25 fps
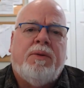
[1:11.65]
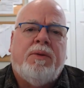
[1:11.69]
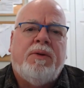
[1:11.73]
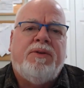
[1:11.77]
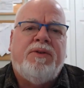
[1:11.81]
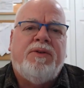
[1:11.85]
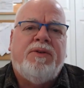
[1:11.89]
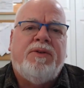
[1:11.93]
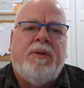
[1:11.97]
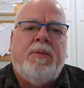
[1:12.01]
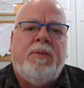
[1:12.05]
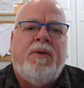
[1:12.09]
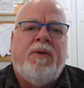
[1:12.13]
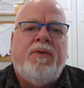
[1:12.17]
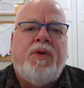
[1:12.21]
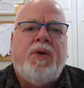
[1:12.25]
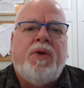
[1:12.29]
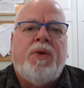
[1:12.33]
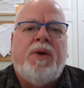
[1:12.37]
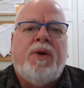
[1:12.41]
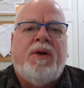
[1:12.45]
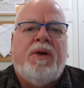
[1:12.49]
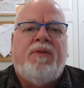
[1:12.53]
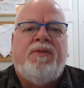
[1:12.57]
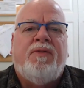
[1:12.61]
Some of
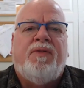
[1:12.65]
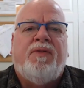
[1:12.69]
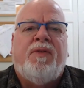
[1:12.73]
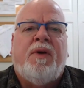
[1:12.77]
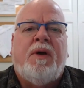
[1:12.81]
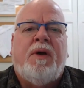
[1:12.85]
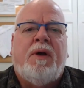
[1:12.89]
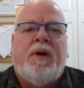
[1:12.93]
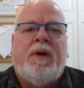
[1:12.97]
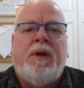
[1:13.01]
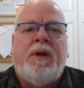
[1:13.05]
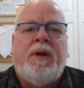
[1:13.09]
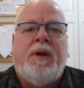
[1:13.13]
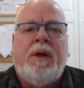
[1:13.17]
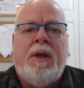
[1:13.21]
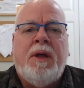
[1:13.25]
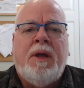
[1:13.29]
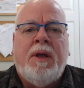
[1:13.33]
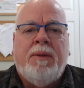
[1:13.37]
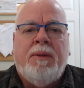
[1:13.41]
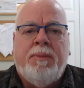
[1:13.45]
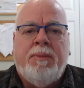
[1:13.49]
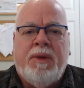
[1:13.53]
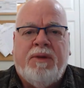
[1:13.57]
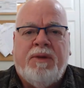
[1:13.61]
you have uh,
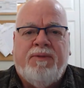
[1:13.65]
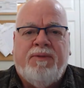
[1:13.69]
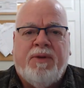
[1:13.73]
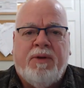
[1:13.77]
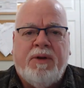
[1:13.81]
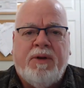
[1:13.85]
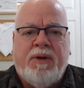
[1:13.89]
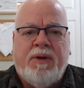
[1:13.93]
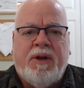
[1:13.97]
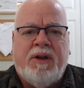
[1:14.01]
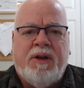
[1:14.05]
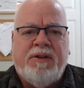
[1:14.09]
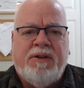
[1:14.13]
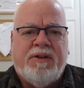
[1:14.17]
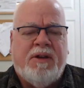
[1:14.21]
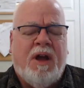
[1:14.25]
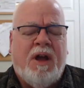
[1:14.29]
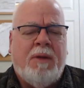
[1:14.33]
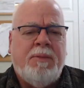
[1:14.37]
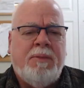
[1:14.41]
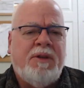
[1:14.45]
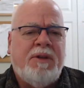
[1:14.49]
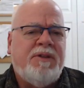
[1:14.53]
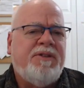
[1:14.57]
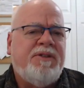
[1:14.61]
made very nice
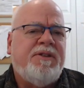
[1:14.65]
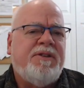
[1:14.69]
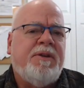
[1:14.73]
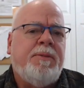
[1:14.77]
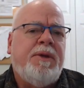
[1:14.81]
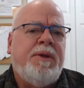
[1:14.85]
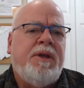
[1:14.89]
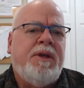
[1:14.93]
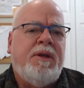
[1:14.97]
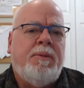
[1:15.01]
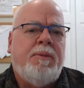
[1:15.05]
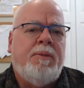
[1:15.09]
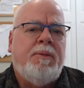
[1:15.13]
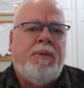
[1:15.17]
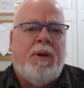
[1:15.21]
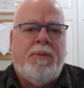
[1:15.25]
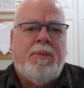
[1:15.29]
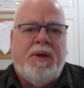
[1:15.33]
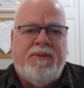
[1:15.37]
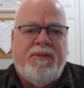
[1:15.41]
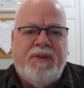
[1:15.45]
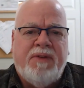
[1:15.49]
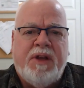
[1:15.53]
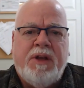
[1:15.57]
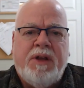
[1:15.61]
comments to me about
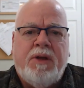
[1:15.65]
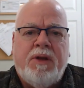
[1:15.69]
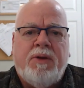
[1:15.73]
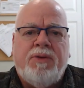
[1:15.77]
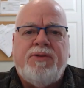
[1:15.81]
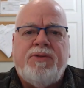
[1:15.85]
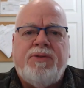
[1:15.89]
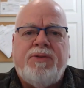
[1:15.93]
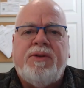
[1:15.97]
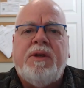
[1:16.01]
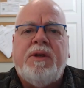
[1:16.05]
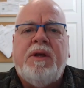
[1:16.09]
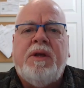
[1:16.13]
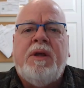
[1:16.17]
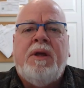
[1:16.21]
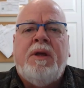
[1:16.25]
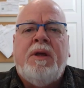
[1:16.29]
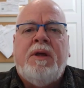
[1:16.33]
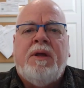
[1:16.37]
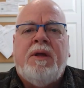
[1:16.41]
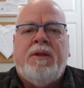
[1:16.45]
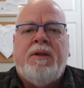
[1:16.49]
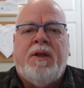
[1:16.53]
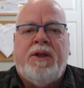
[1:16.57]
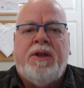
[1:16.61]
my videos
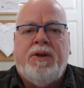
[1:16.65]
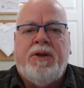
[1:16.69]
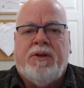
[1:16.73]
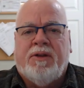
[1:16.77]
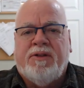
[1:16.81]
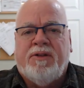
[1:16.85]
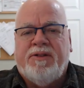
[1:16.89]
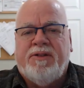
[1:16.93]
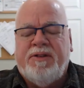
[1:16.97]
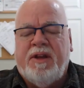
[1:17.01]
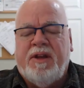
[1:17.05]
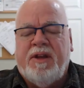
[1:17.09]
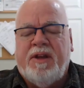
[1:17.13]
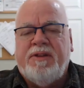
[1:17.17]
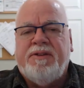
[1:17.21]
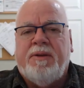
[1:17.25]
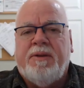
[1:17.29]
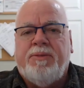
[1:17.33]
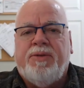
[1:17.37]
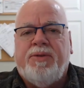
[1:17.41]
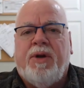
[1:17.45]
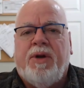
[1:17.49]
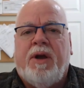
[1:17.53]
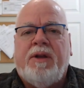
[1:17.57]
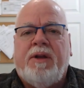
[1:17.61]
that you can sense
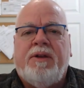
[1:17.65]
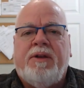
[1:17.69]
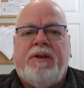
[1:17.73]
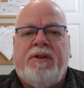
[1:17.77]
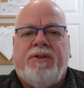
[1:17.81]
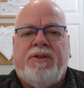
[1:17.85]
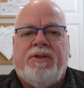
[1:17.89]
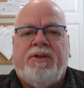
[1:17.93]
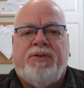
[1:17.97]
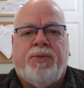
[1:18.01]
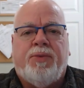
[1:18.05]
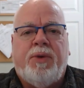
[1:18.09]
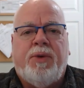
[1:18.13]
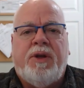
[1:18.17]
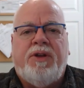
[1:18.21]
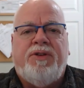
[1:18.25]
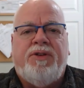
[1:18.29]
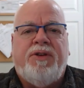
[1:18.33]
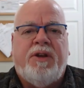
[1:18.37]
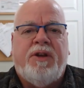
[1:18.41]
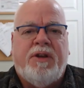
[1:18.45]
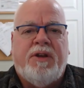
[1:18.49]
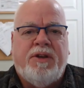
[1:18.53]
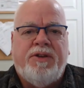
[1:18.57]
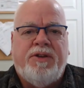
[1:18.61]
I'm trying to just
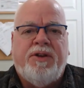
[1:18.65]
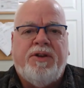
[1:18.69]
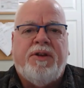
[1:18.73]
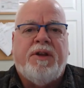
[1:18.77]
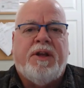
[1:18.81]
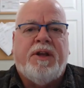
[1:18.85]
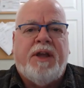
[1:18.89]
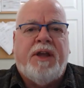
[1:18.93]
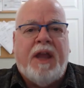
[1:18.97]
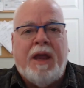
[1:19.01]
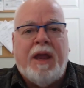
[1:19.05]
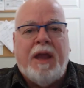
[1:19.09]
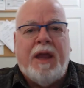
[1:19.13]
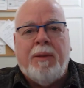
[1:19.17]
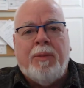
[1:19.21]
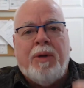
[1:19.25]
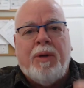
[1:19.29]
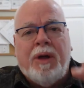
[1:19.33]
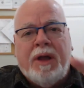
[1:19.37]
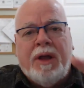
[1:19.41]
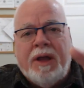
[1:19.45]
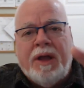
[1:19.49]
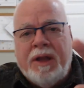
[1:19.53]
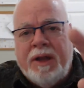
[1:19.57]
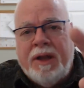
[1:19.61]
reach into the
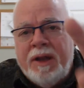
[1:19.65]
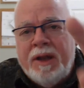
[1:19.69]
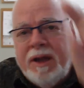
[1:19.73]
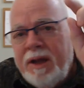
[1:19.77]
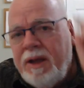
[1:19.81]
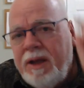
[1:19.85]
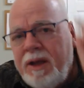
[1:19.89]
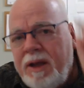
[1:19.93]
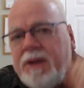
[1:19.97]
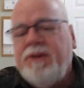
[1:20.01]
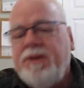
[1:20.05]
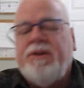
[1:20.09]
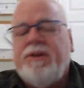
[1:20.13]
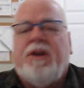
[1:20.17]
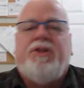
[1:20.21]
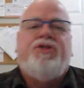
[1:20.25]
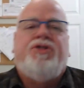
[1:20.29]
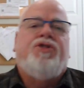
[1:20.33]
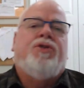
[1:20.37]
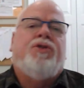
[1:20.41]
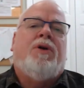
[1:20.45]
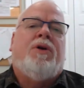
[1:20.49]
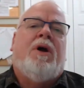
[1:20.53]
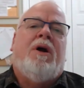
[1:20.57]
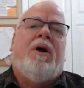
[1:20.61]
camera and
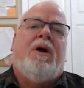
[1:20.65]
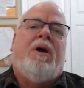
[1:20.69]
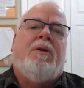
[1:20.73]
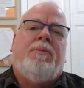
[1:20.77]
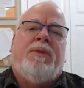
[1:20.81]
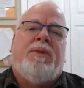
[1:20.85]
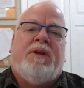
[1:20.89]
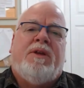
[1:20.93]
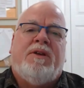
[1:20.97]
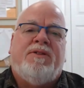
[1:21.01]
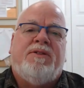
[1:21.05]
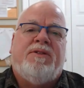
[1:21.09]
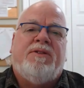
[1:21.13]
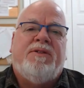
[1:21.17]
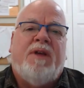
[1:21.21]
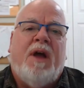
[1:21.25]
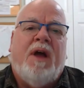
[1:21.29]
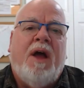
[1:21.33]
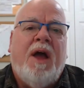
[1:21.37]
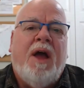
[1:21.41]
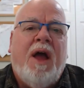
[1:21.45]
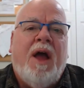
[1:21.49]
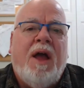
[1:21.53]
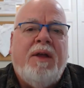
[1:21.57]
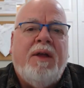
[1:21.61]
touch your heart because I,
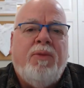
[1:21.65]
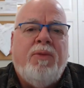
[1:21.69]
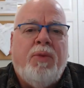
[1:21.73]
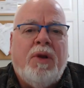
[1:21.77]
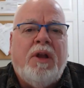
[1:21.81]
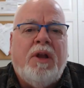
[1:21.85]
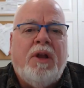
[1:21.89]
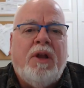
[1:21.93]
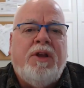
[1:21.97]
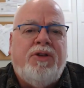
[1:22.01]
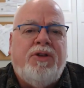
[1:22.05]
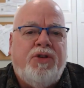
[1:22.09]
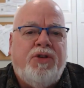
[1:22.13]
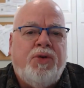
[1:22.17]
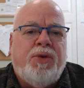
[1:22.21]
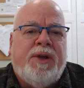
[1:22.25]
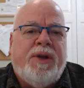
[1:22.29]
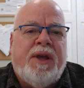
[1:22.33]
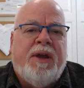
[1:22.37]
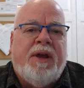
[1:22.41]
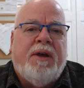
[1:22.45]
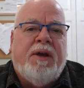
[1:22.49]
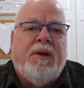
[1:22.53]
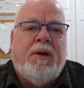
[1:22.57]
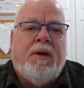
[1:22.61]
I really do
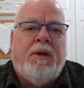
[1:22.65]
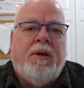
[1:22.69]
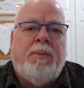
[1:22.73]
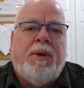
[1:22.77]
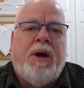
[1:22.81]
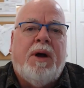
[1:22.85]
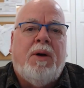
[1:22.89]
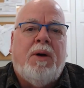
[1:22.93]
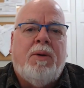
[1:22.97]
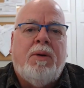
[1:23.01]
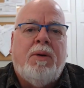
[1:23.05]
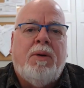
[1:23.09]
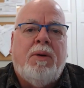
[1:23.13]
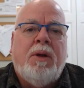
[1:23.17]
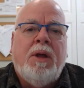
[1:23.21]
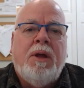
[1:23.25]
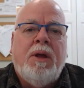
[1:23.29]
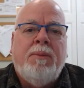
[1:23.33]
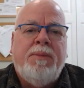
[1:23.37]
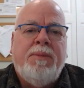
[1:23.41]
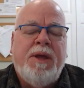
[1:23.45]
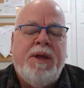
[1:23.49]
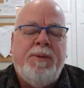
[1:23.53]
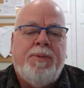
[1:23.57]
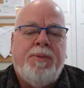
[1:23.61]
care about
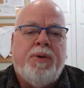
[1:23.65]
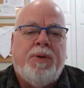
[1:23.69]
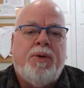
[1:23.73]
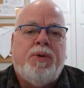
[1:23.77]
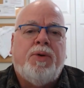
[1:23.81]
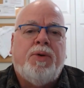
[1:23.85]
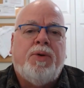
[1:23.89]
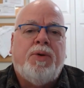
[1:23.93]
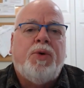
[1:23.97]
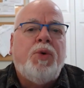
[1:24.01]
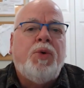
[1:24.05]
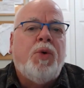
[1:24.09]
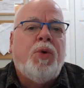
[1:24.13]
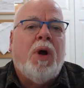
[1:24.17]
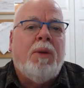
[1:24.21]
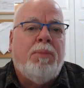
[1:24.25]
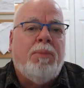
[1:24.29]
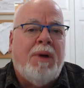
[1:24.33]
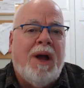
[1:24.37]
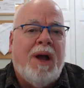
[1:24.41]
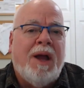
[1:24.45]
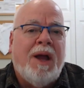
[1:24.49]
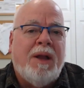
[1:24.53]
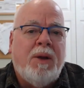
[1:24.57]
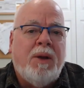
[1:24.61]
people who are
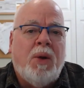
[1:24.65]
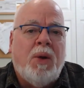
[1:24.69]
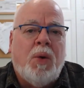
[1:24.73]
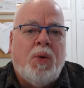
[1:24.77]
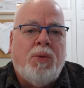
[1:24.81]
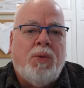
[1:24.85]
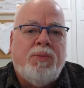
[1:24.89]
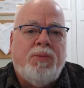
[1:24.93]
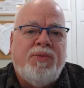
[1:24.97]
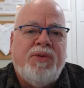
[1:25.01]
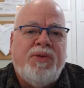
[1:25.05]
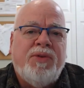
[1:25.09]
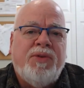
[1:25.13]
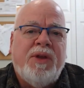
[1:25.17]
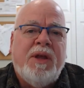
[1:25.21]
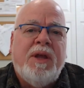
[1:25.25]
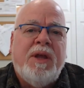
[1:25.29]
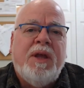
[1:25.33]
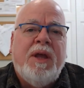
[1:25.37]
buying homes.